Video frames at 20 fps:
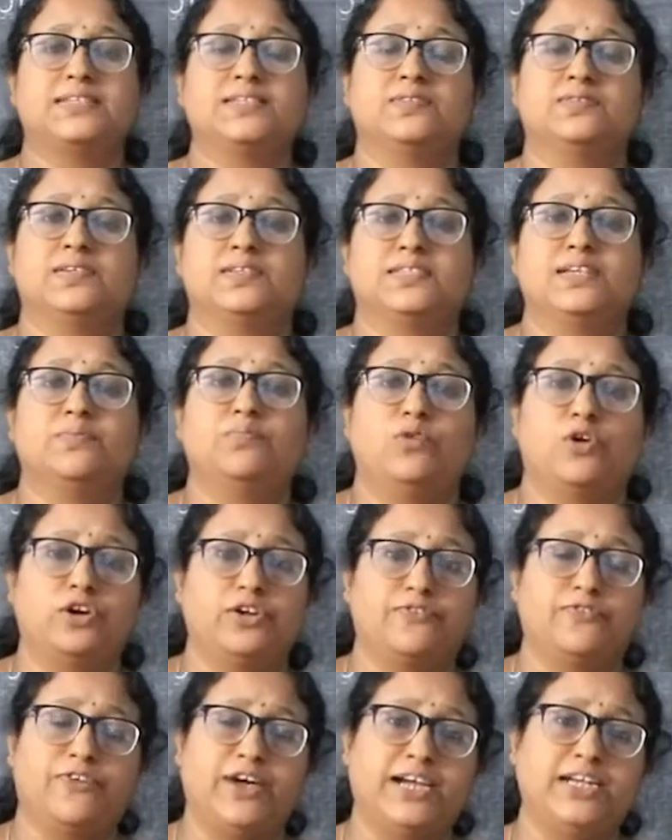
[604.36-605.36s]
have the stem
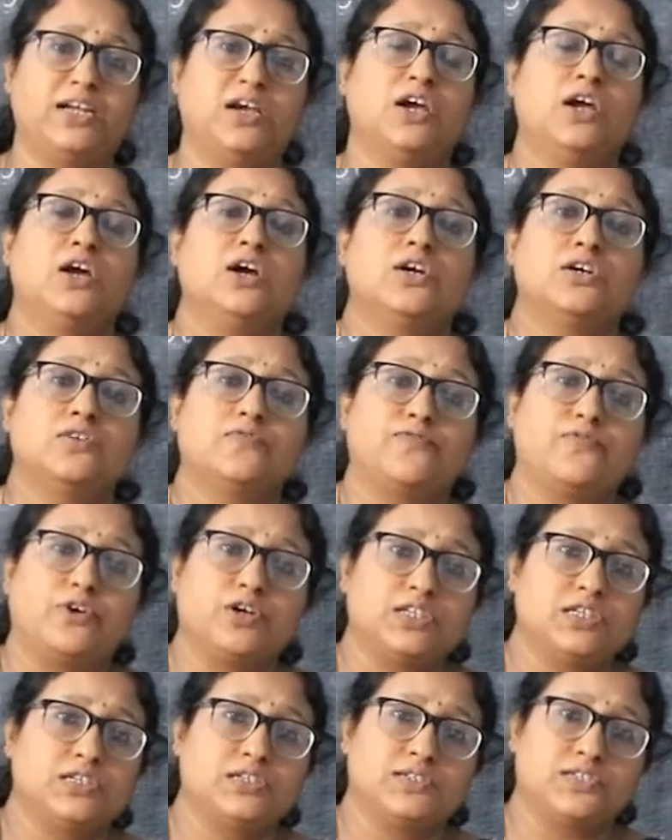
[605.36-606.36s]
modified
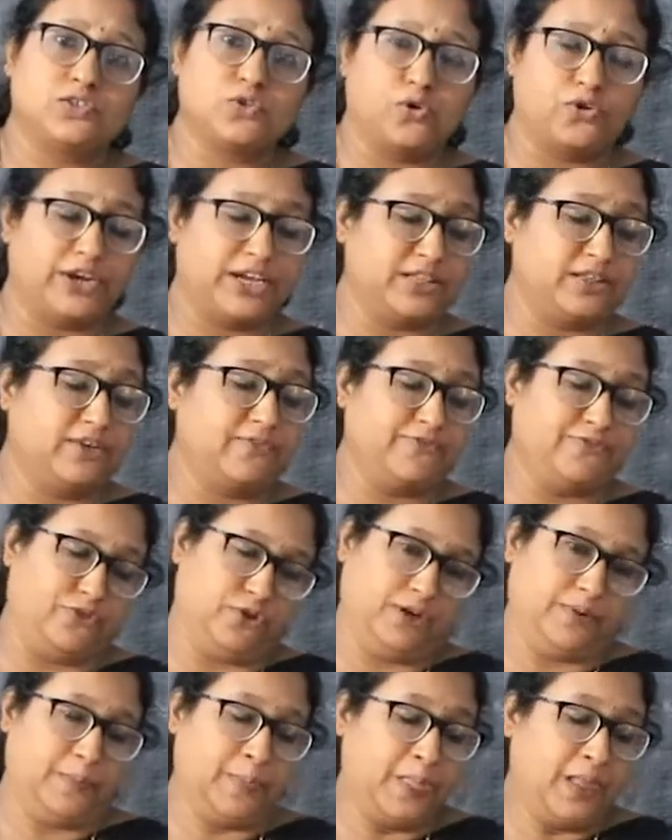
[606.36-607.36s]
for the storing the
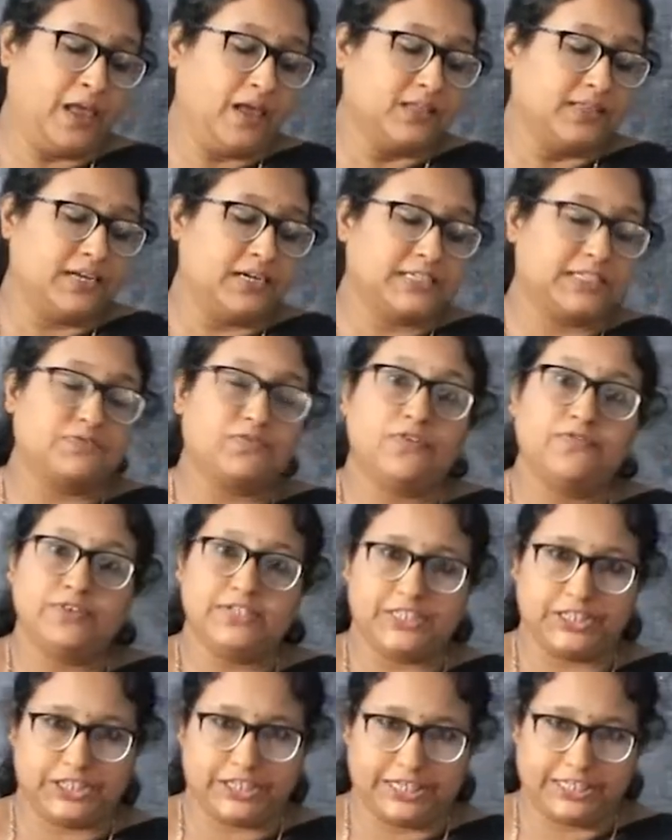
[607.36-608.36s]
food, that is for
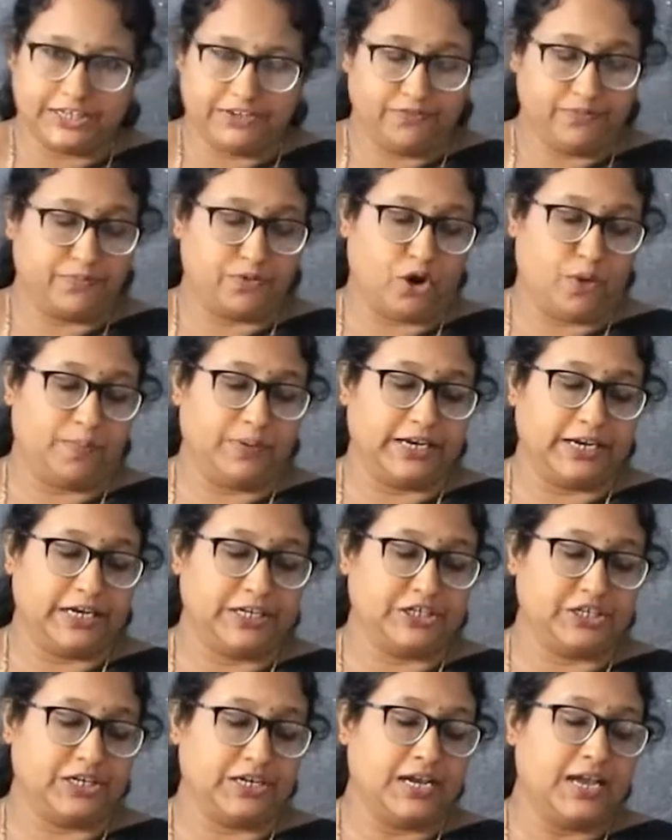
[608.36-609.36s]
vegetative
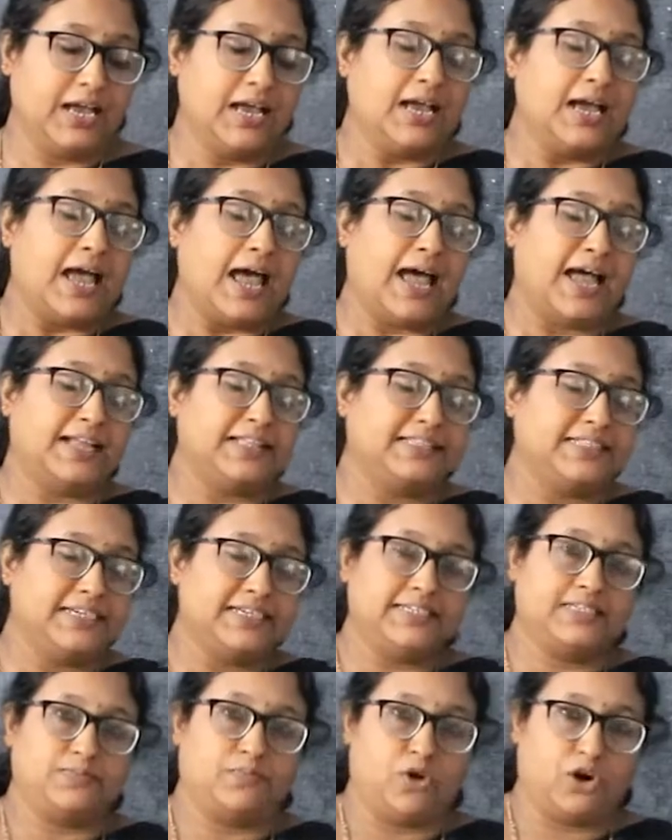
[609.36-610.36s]
propagation, and
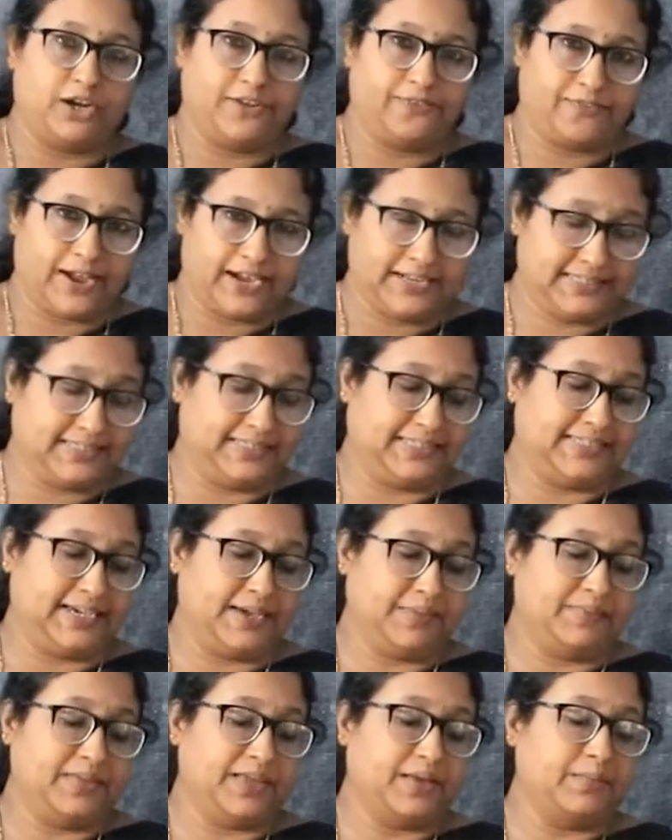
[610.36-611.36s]
these modified
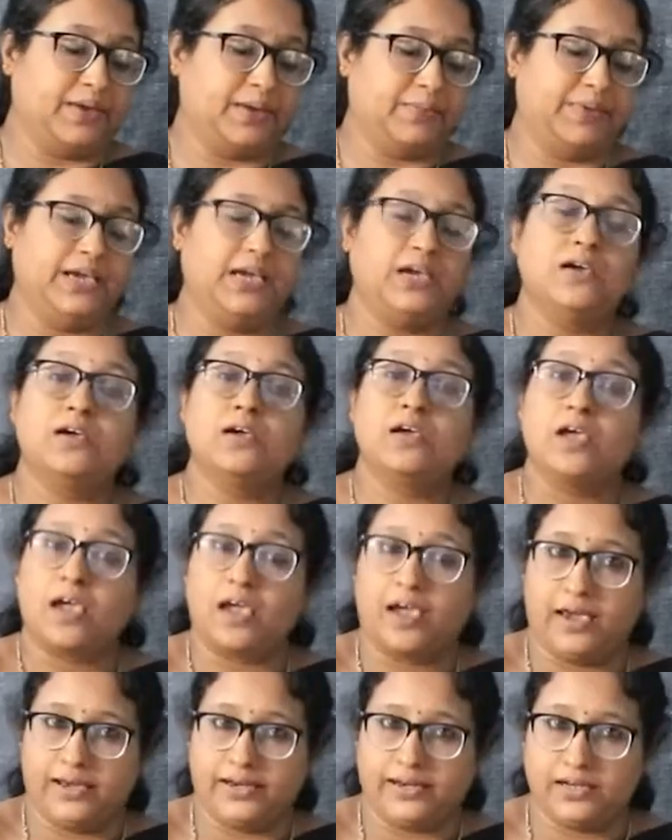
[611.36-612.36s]
stem may be
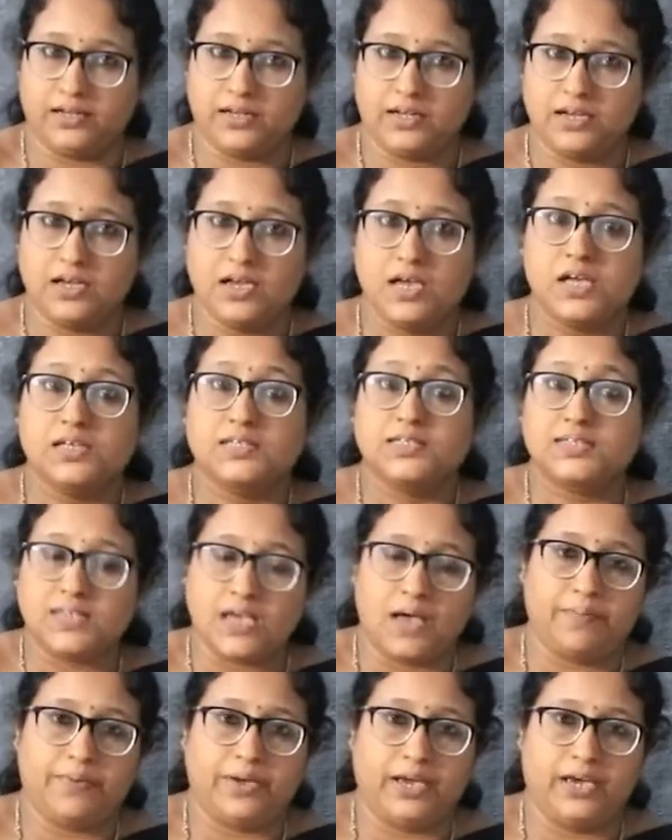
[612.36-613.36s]
aerial,
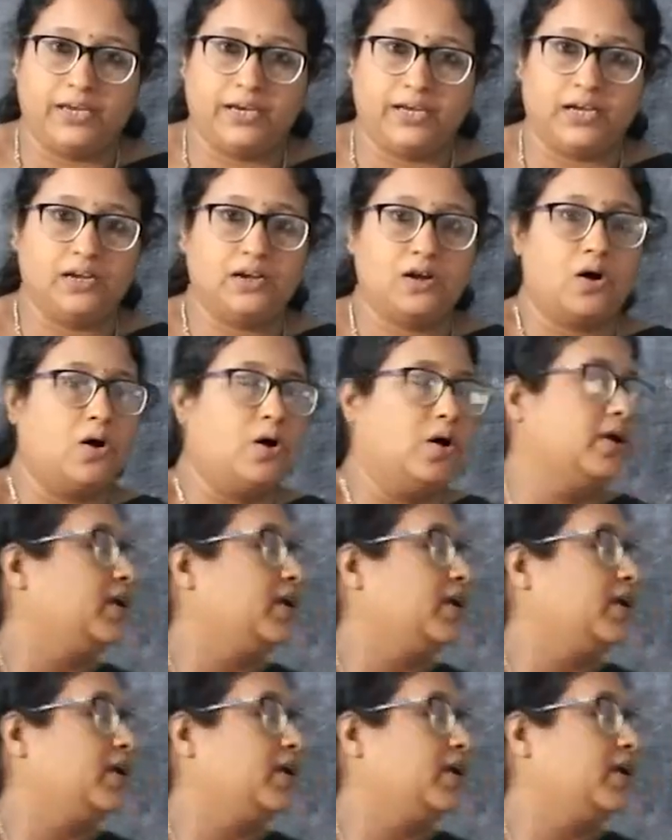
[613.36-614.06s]
subaerial or